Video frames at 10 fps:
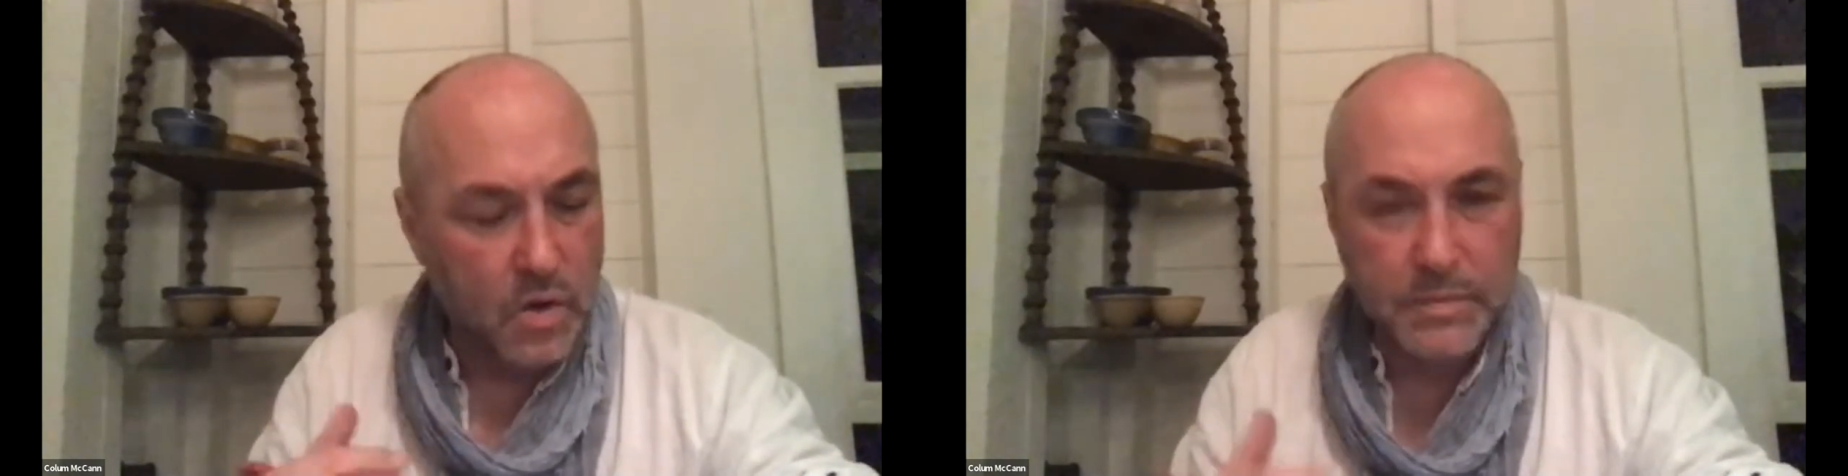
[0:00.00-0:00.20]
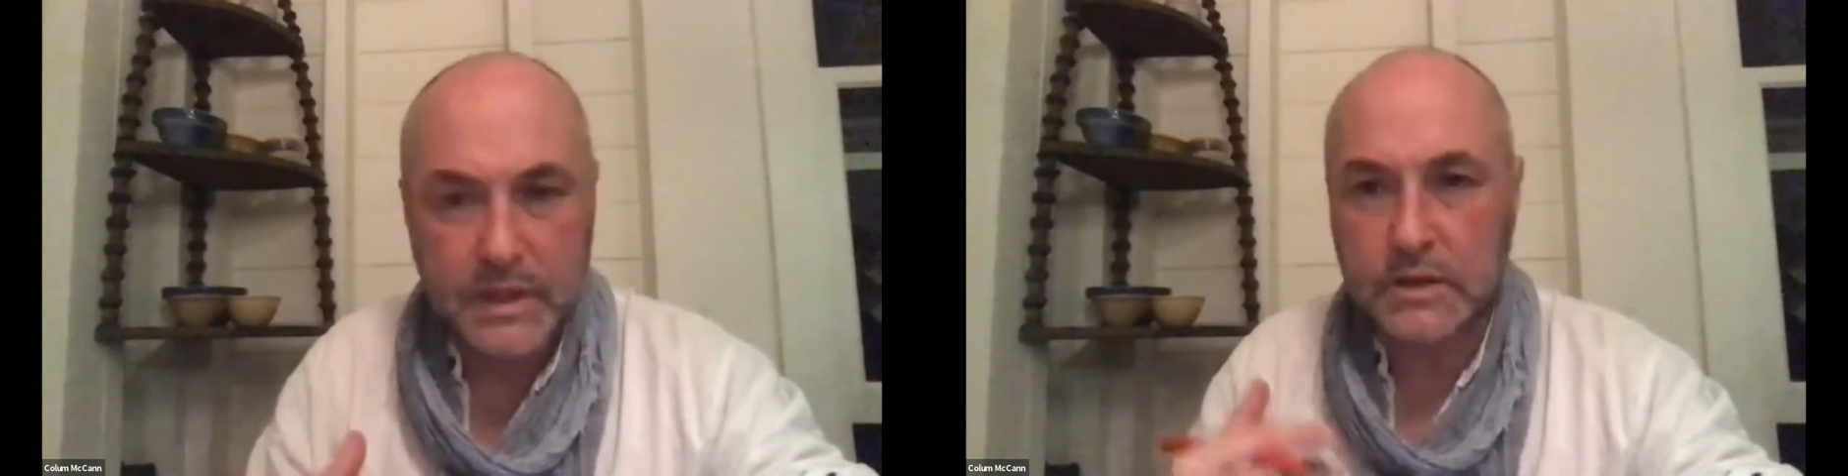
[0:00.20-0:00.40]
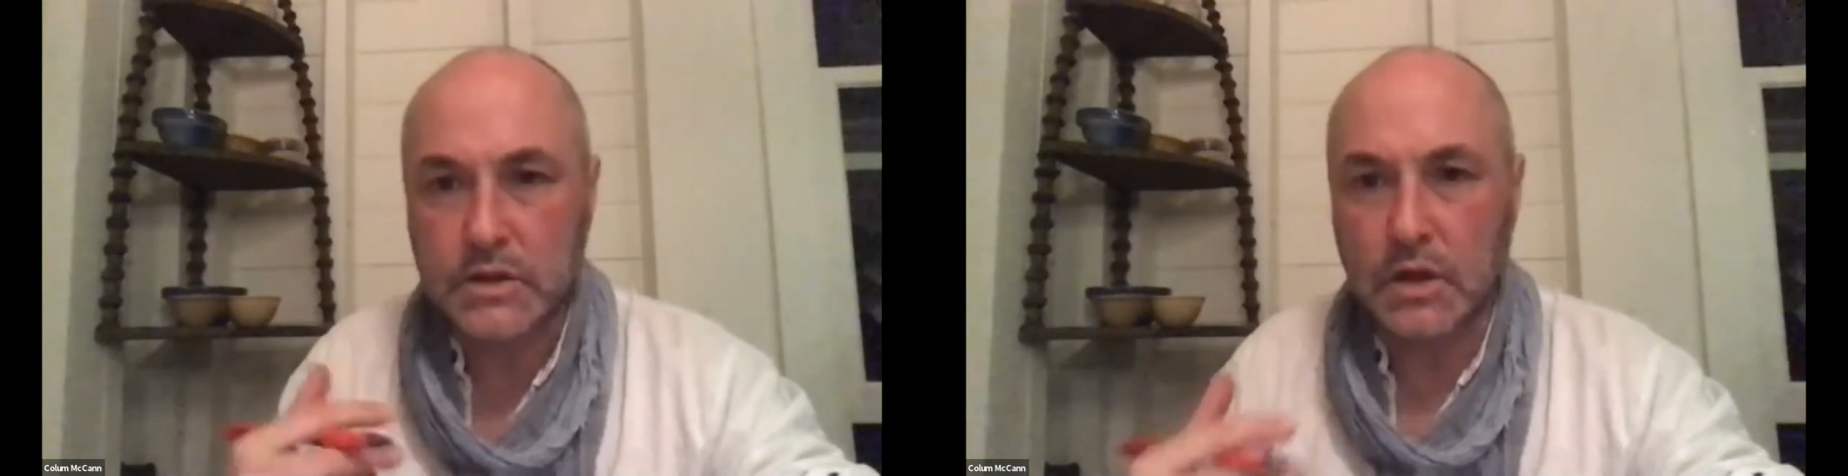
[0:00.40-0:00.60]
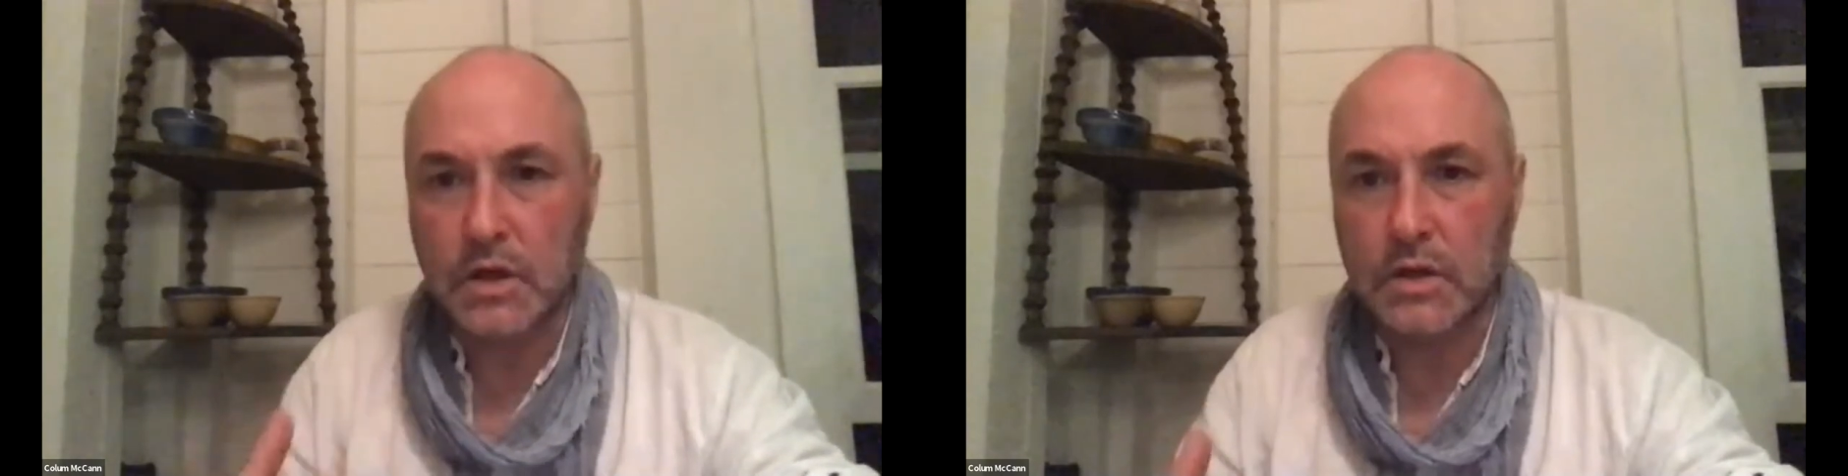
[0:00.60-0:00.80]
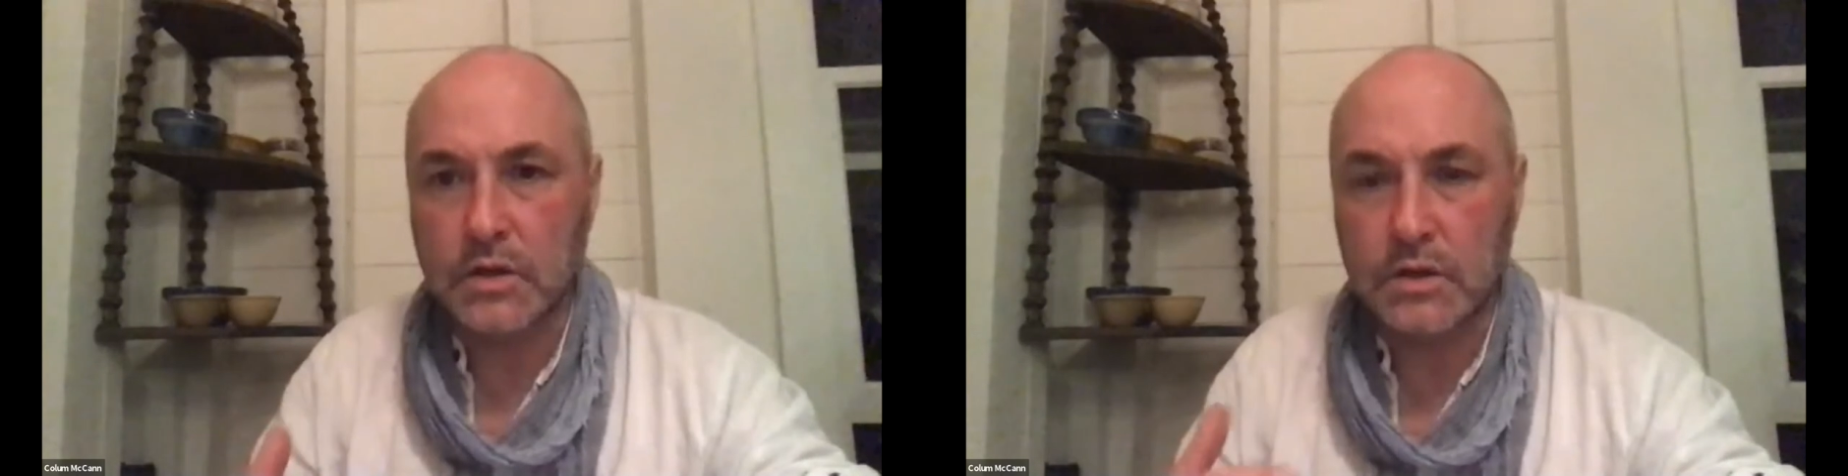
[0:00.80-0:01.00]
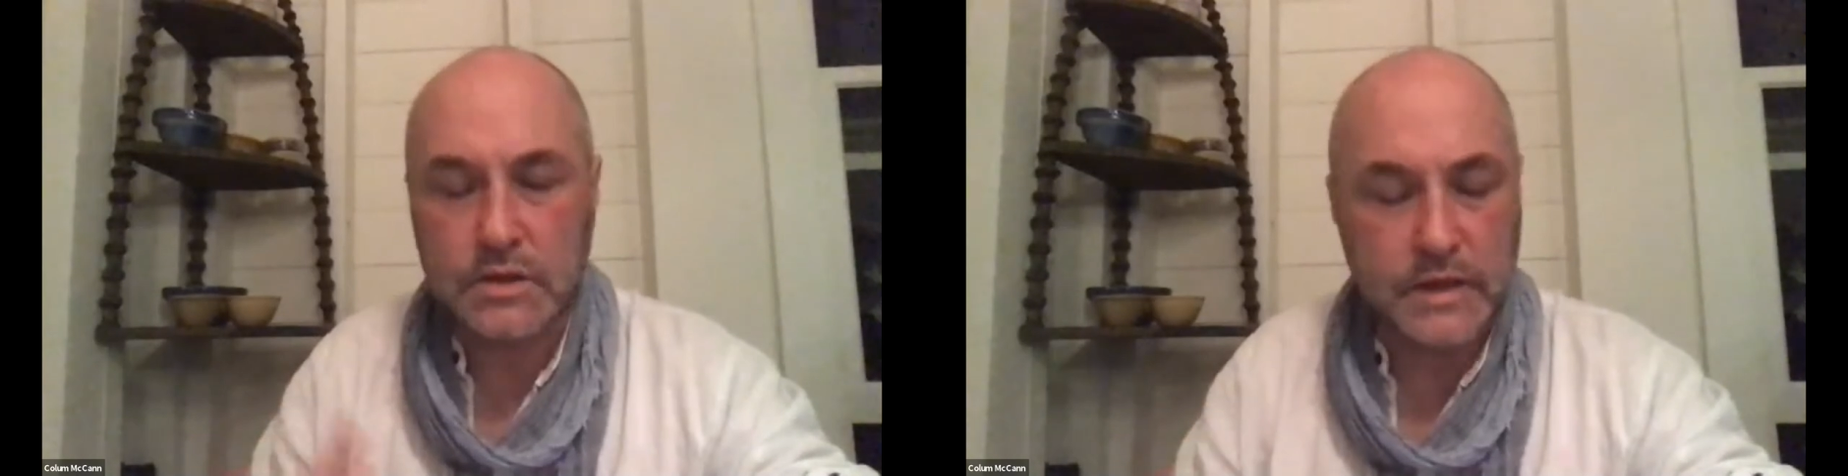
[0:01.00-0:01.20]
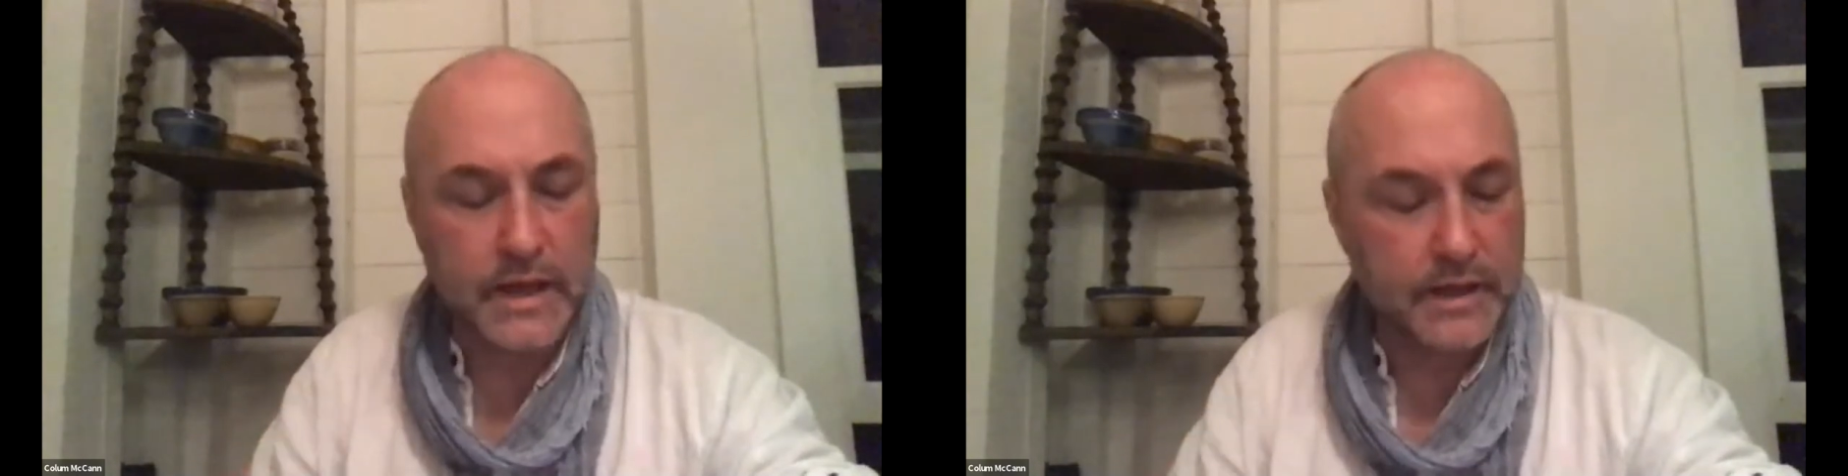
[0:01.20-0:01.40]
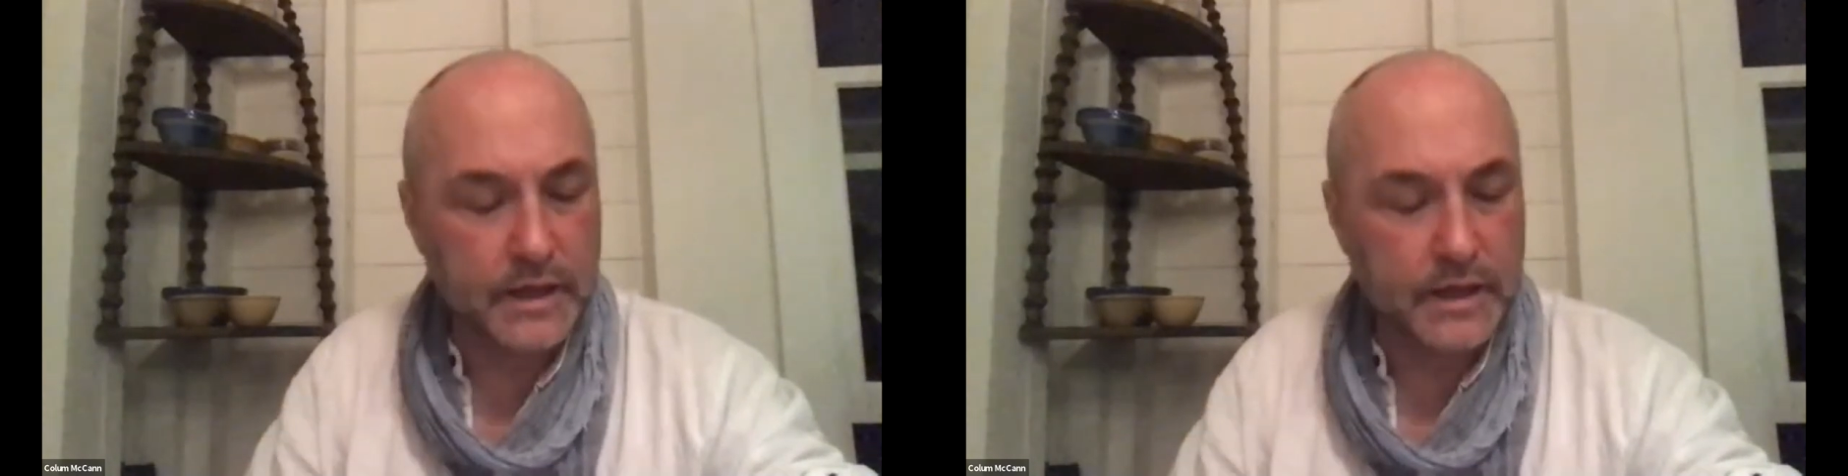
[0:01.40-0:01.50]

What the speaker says: me to understand.